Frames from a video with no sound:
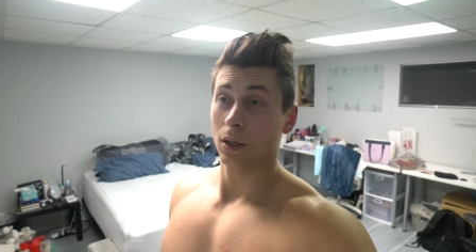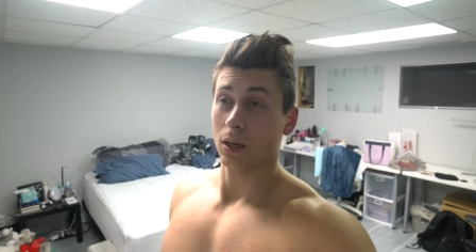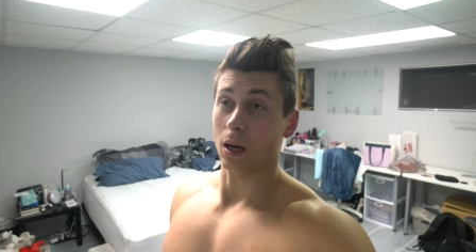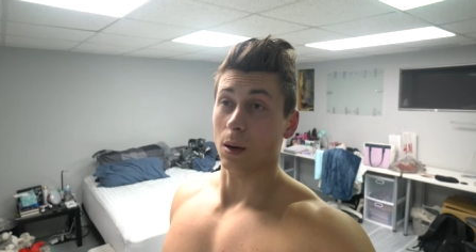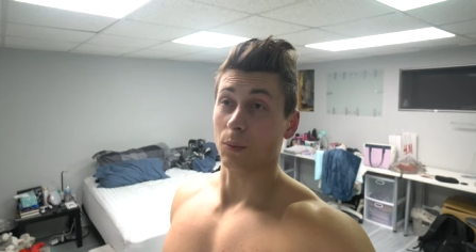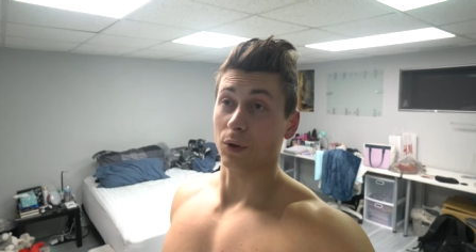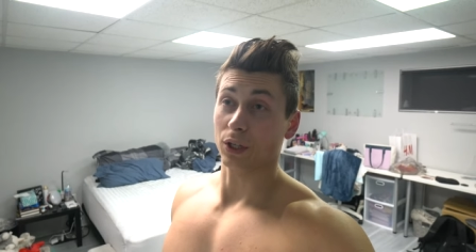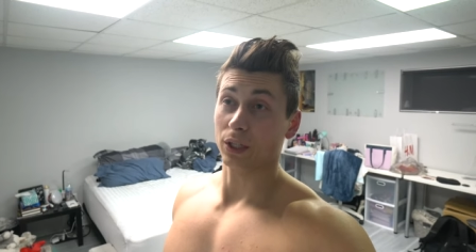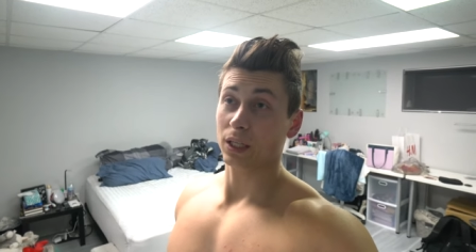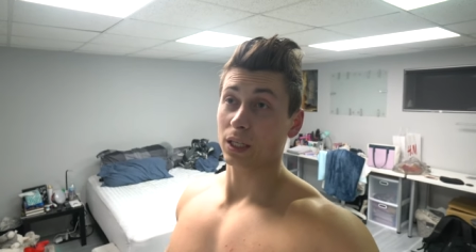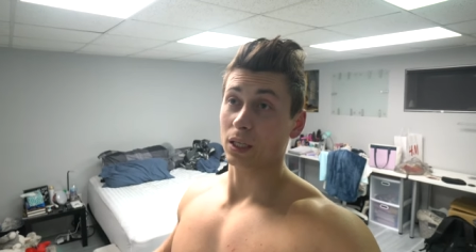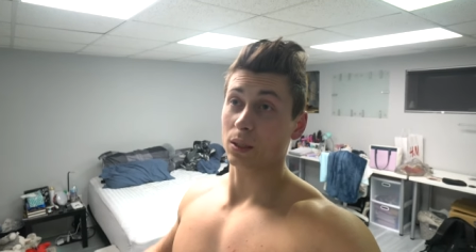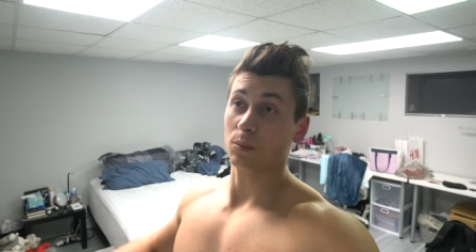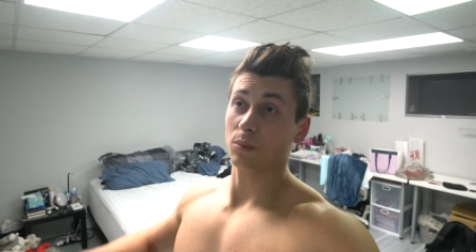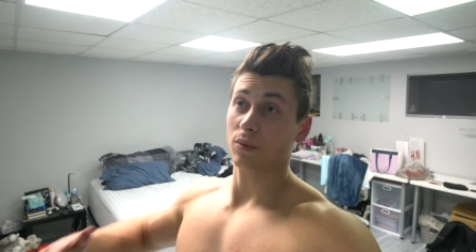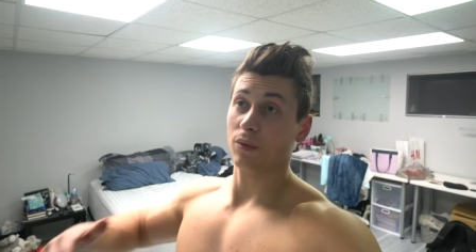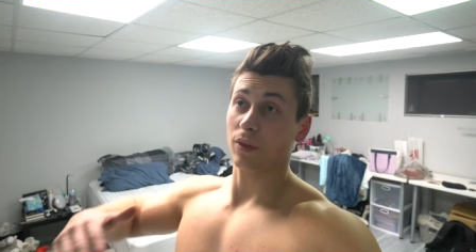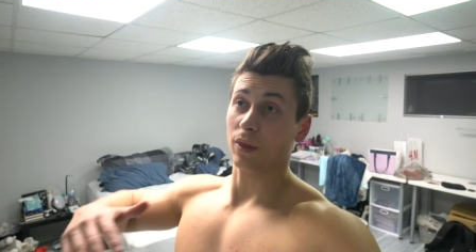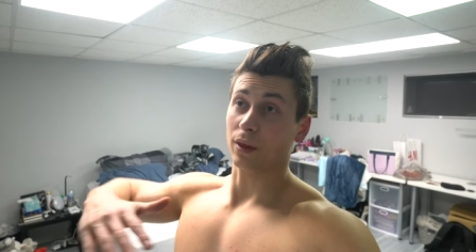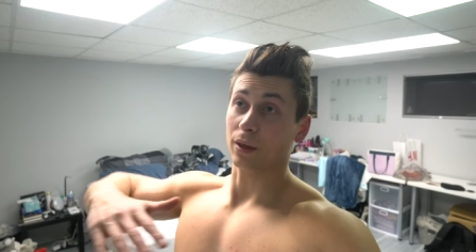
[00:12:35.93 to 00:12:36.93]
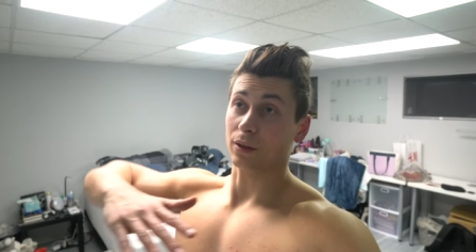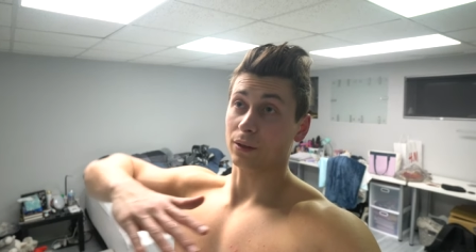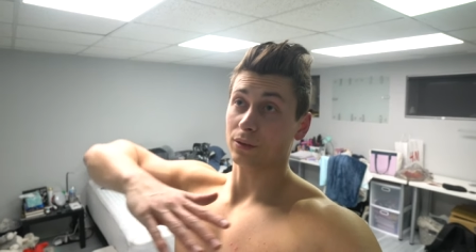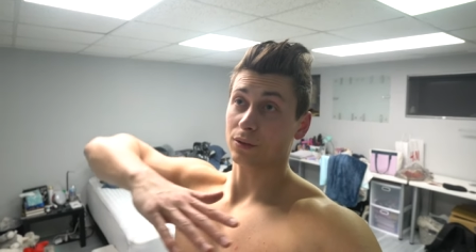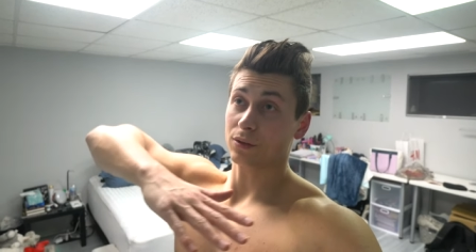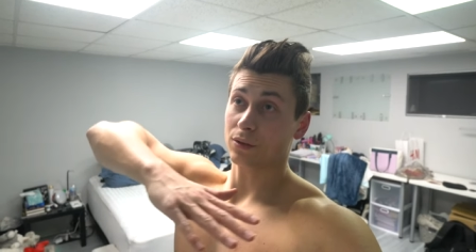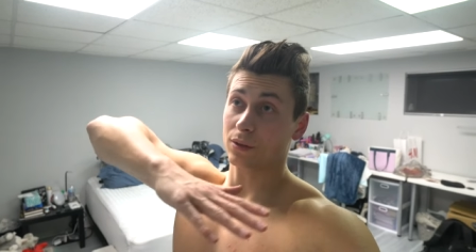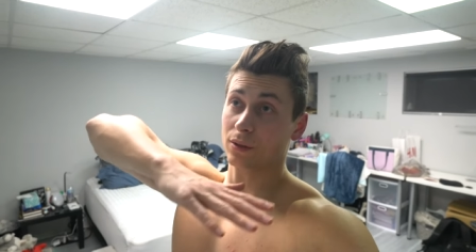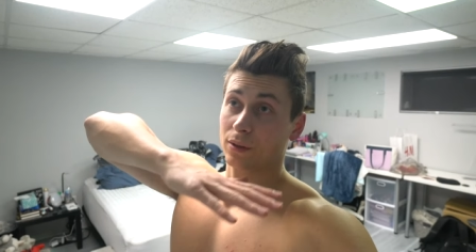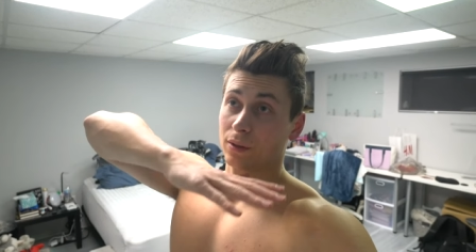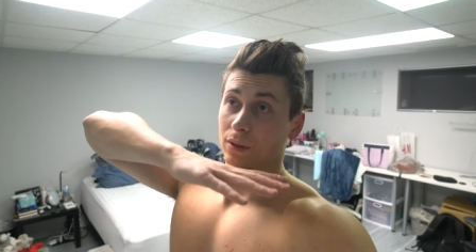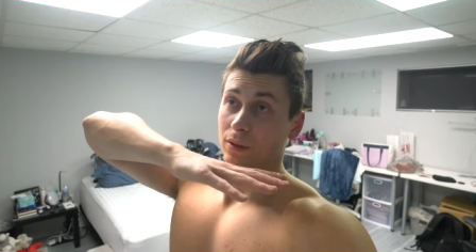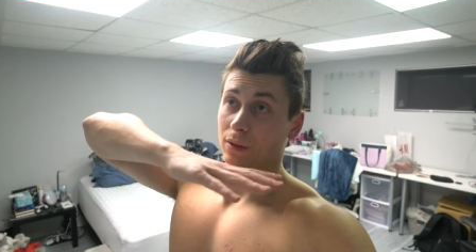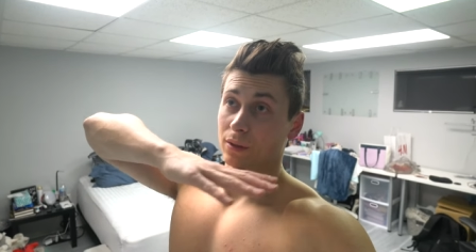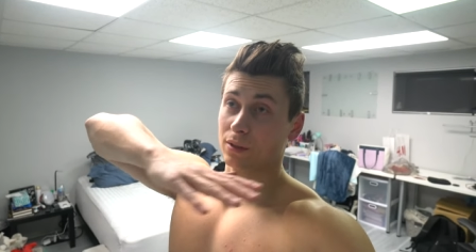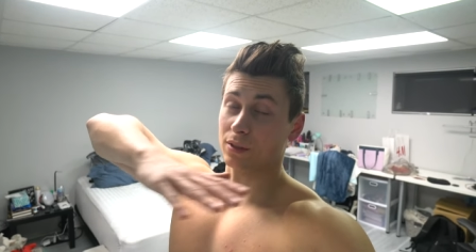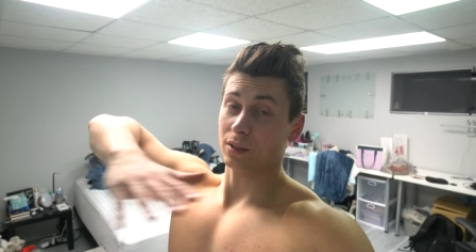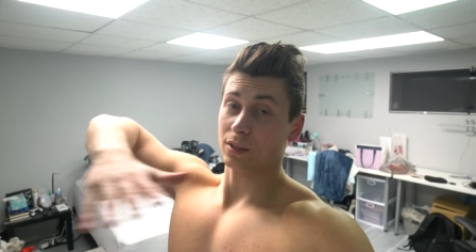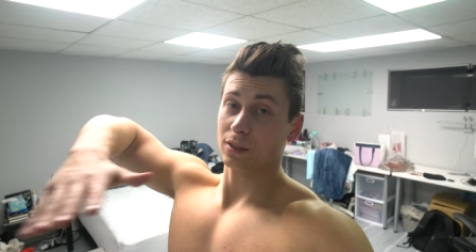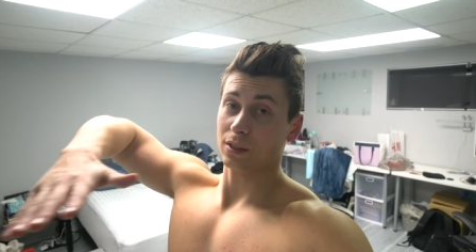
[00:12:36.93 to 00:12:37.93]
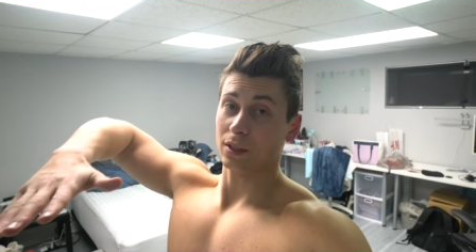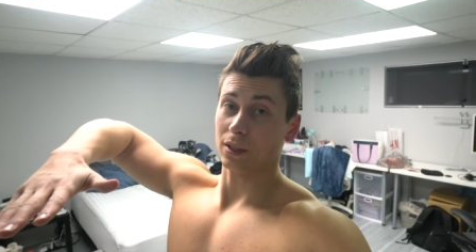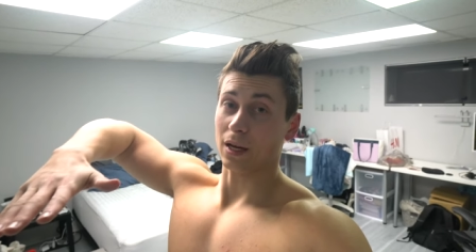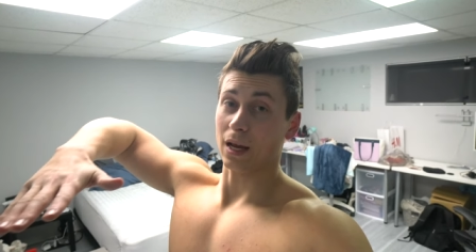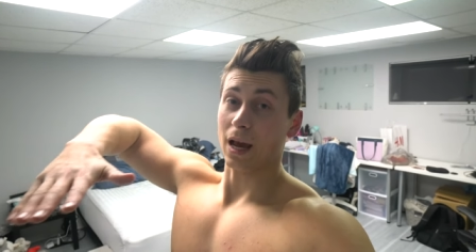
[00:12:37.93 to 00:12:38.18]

I'm gonna keep things consistent.